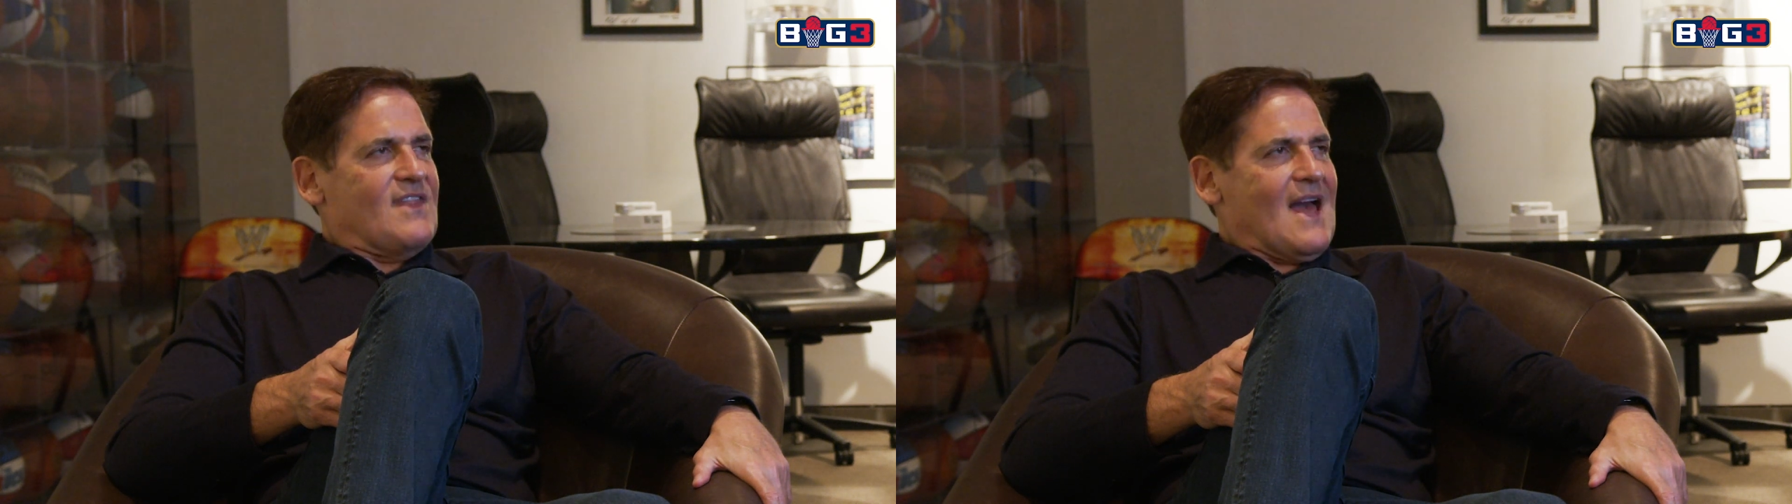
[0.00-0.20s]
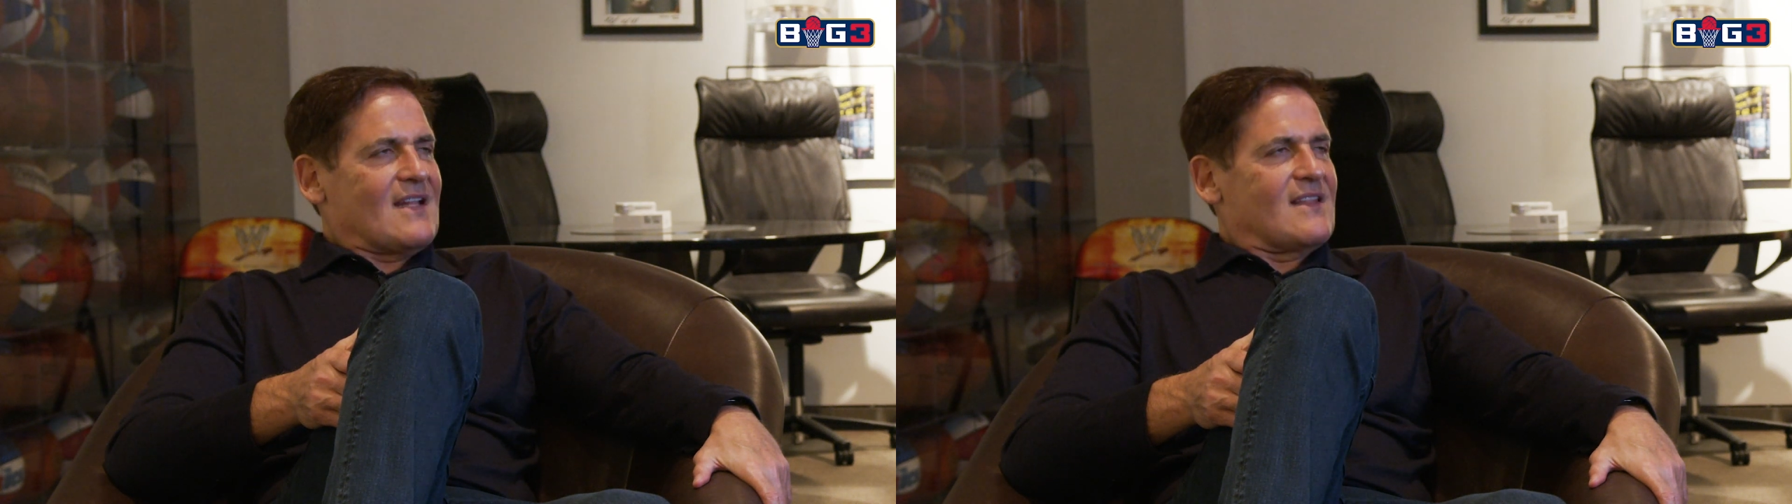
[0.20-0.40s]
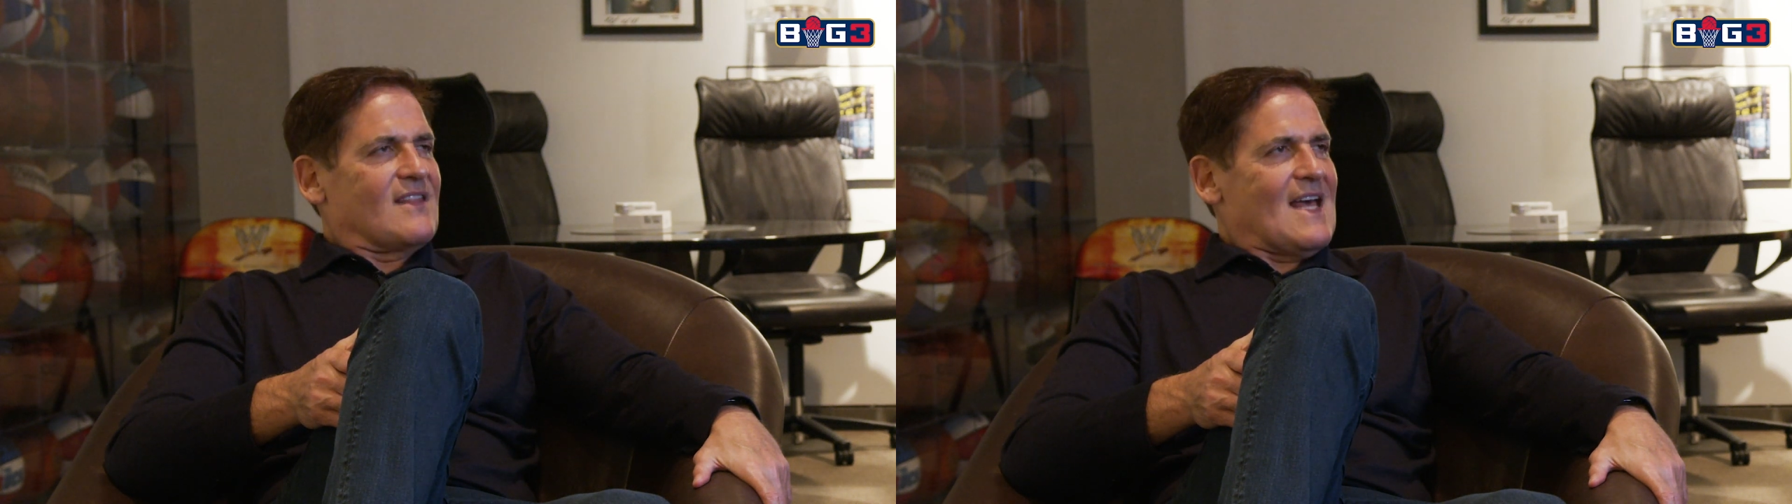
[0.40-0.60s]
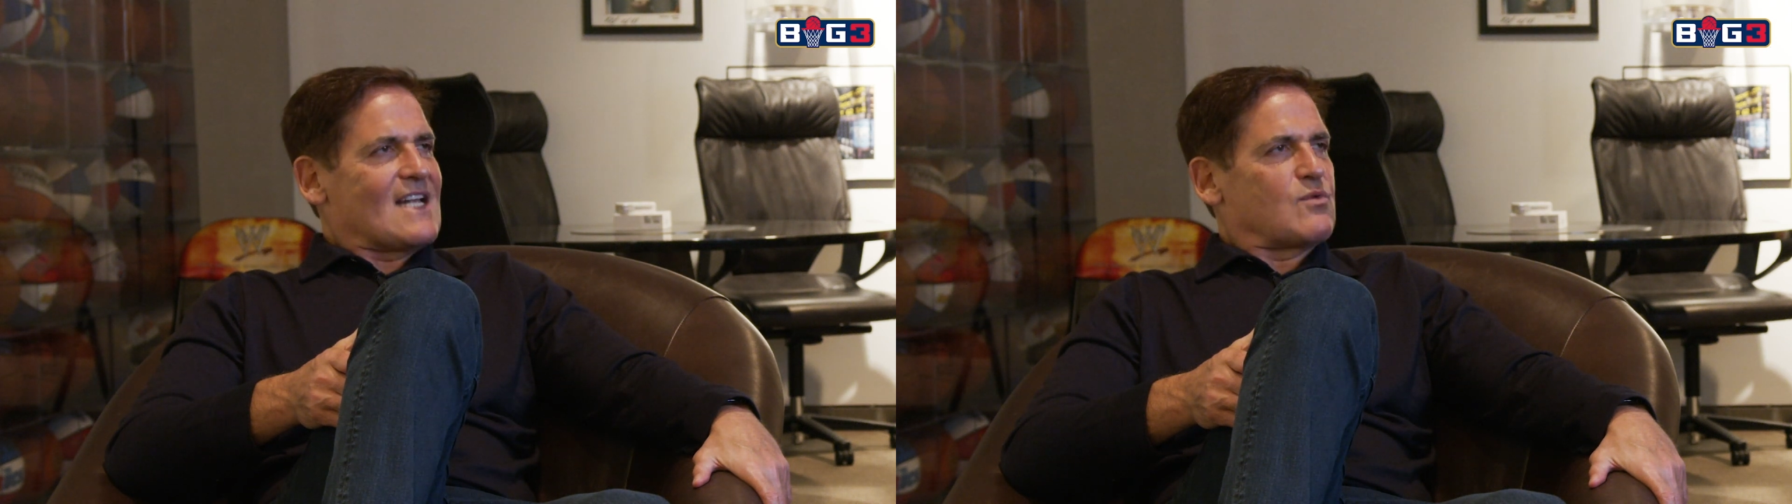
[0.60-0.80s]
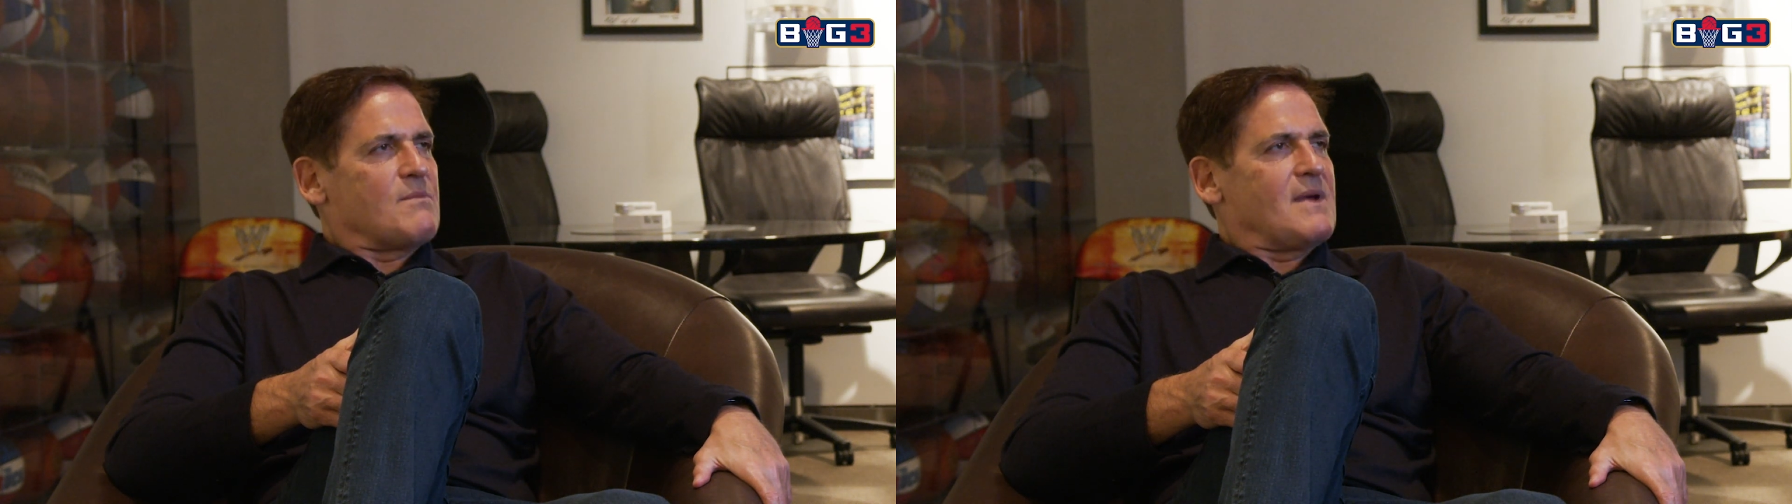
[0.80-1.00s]

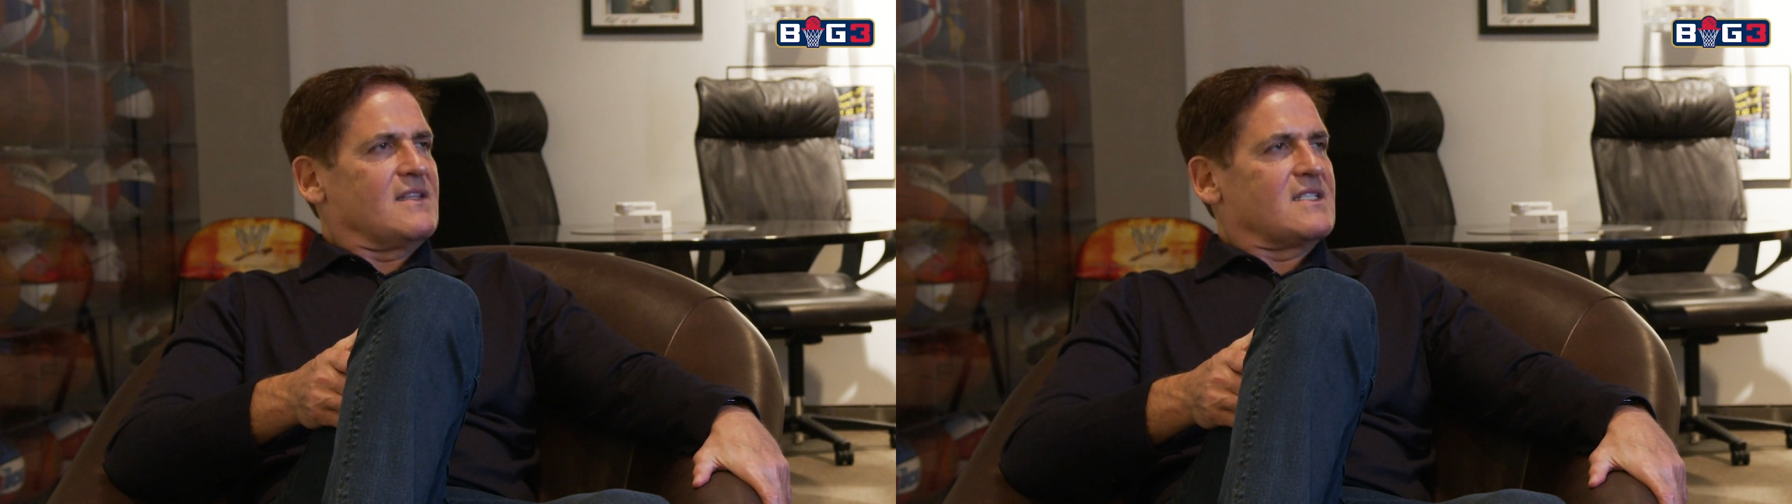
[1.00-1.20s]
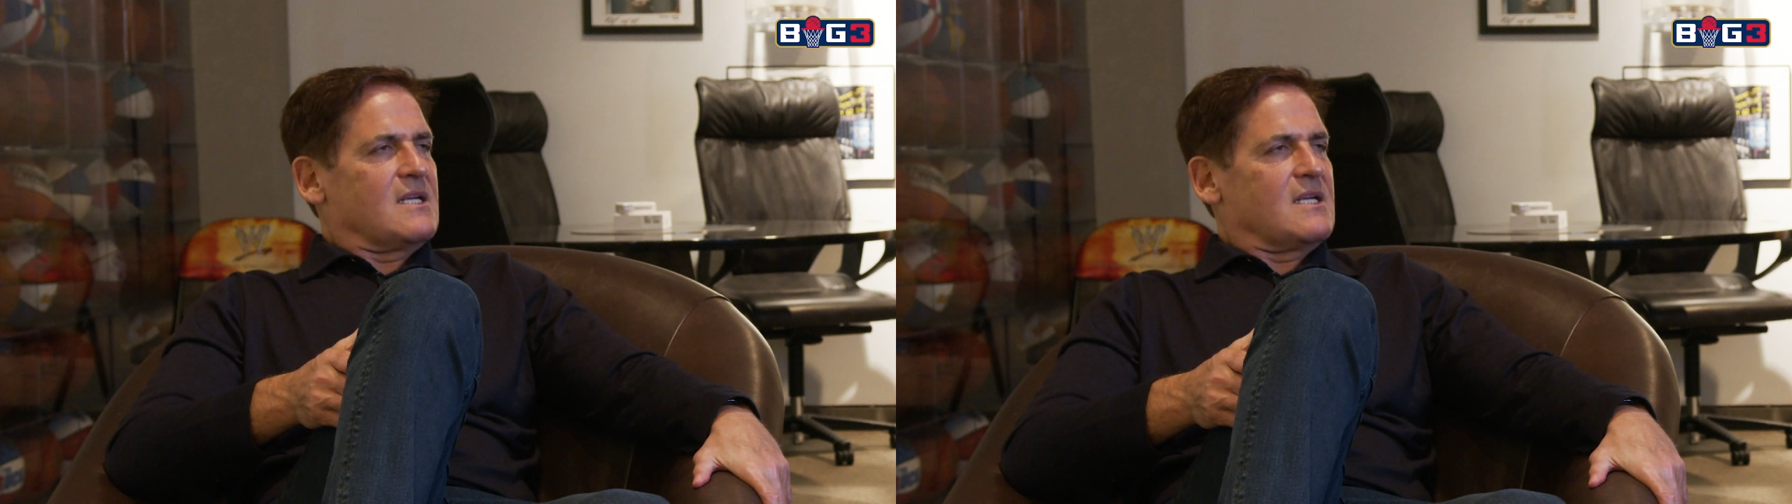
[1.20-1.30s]
that's what made the